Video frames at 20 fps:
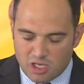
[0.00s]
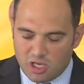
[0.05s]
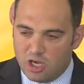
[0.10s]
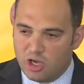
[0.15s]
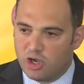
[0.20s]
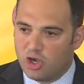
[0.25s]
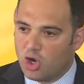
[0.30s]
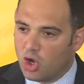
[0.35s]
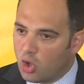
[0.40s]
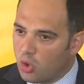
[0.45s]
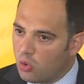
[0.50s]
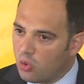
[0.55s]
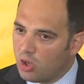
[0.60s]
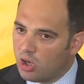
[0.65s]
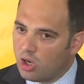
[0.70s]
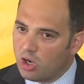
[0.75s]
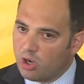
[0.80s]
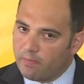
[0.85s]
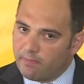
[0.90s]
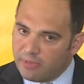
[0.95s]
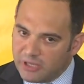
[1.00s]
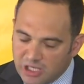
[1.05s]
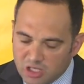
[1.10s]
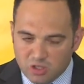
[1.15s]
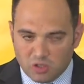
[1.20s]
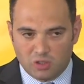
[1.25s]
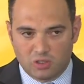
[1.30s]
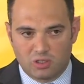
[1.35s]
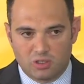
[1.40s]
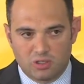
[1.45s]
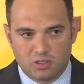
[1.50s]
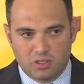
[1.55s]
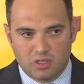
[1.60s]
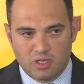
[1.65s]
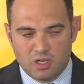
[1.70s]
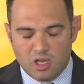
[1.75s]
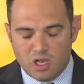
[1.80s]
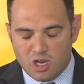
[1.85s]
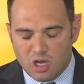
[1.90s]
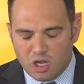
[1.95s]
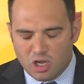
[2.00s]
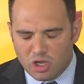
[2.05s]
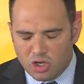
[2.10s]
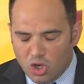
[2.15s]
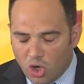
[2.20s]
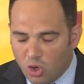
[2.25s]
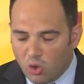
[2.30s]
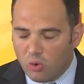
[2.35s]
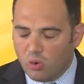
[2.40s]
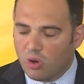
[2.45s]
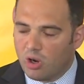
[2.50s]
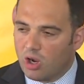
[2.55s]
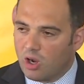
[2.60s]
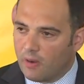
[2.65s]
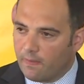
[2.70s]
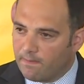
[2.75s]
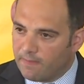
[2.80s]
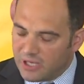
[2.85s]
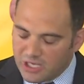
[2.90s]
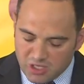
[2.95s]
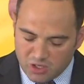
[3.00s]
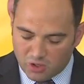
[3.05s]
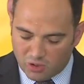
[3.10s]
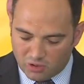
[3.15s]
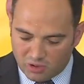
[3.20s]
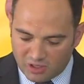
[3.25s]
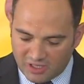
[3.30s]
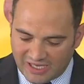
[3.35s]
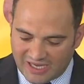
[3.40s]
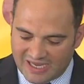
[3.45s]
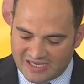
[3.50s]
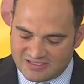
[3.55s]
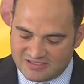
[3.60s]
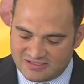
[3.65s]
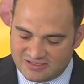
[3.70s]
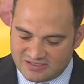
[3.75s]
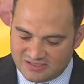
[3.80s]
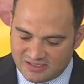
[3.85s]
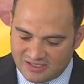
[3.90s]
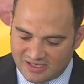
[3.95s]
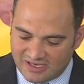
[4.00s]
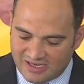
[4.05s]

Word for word: No opinion, no opinion has